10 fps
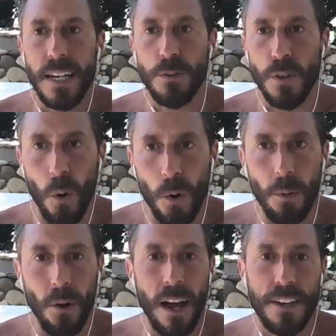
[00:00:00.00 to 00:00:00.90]
It was
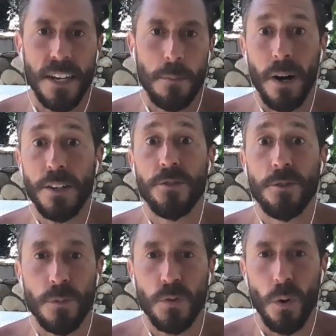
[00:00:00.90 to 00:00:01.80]
horrible. I think
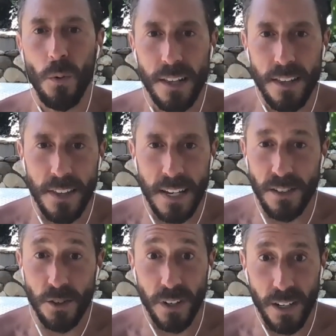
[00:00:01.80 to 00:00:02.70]
mushrooms were one of the
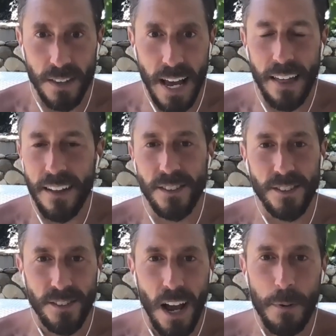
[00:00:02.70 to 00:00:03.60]
things that triggered that. That's
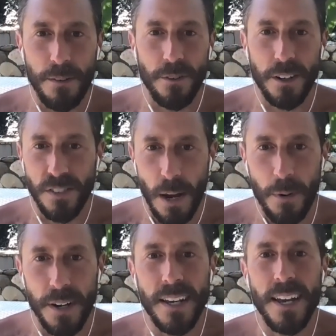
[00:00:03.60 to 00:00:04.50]
a topic for a
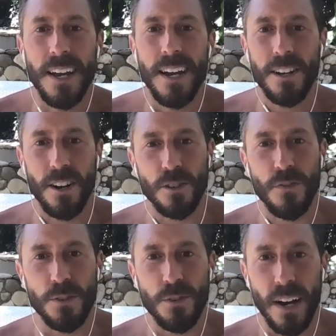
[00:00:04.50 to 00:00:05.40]
separate
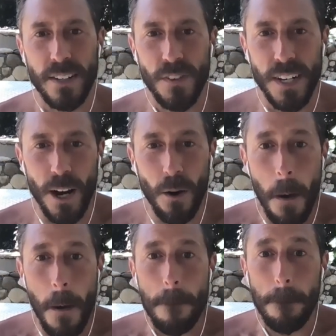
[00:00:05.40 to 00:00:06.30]
Controversial Thoughts video.
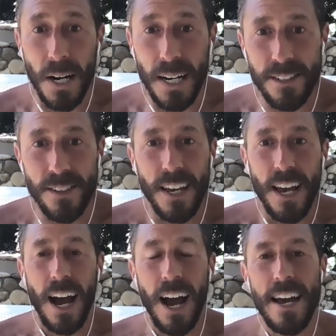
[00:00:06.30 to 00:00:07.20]
But
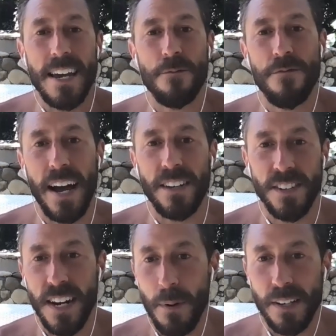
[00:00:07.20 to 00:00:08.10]
I am
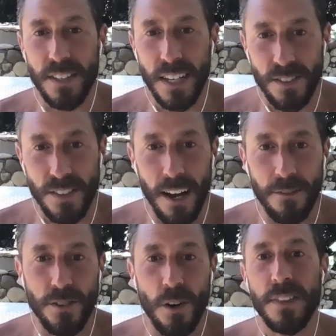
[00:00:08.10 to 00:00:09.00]
fascinated by skin
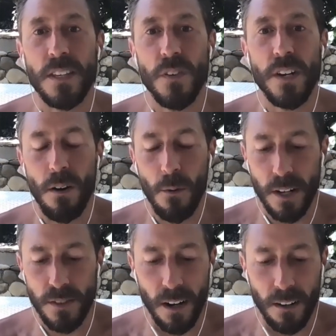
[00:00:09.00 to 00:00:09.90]
stuff. So in this video, I
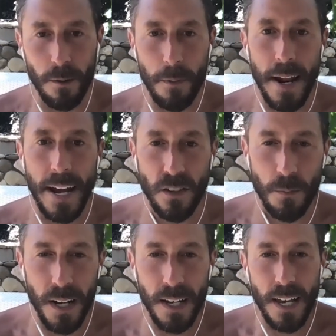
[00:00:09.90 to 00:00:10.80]
want to talk a little bit about
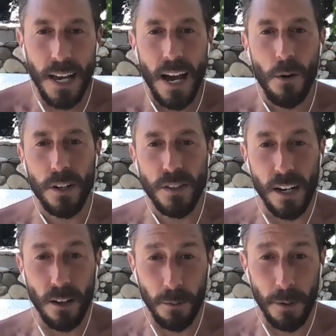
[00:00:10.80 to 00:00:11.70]
eczema. I want to
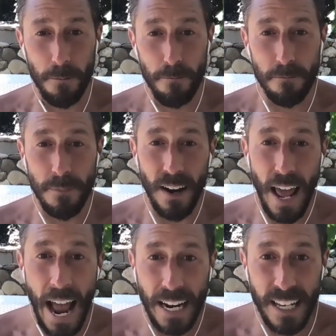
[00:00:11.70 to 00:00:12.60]
talk a little bit about
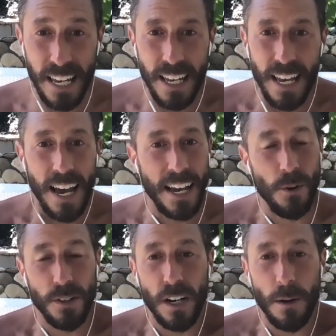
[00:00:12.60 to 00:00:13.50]
acne, and I
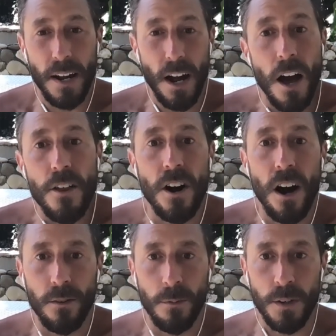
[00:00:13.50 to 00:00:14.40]
want to talk about other
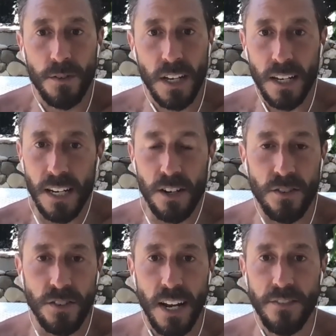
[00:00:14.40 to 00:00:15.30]
autoimmune skin
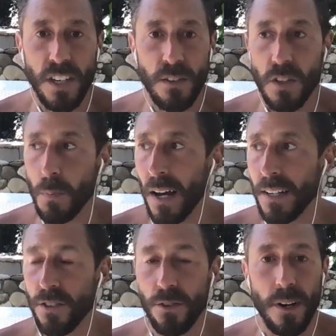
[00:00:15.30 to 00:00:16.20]
conditions that I've seen
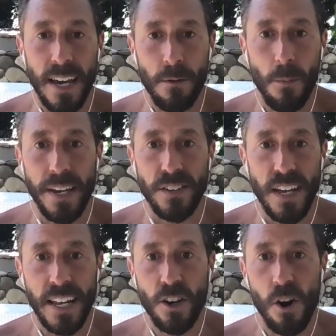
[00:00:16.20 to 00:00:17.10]
respond to animal-based
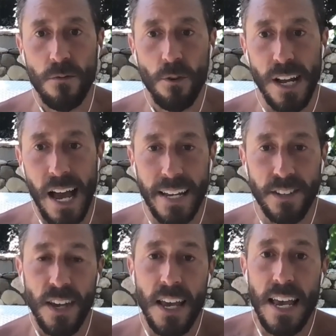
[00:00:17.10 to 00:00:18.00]
and carnivore
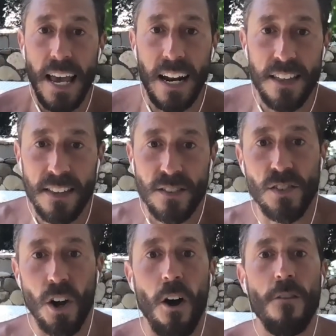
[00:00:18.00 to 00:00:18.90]
diets. And I think this
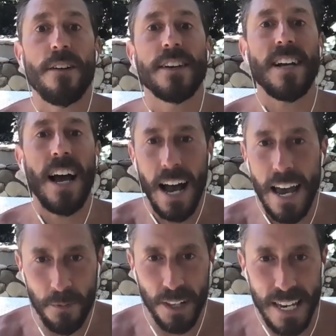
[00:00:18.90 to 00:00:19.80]
is all very
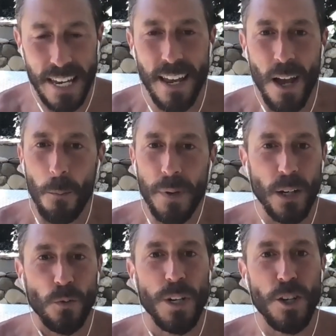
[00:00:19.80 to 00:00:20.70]
timely
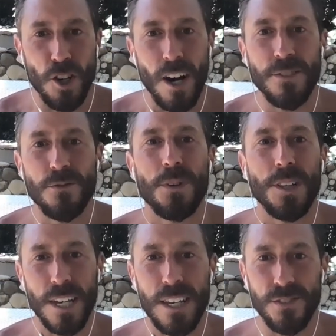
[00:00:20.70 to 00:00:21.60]
because we just
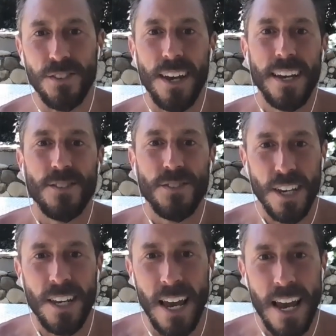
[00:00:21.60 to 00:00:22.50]
released
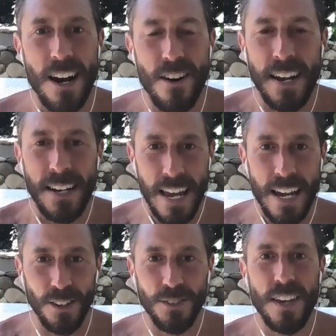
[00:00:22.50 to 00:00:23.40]
Skin, Hair, and
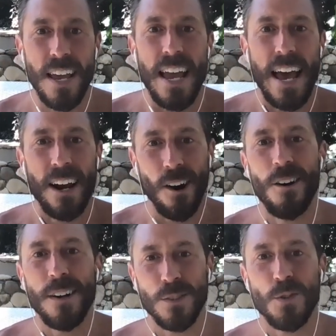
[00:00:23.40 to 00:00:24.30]
Nails at
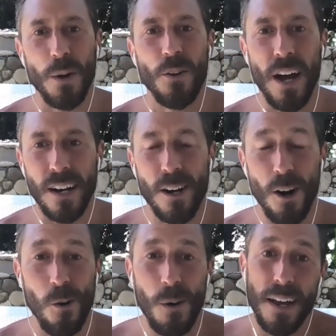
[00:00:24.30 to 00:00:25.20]
heart and soil dot
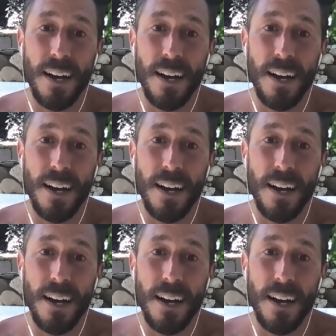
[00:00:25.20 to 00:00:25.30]
co.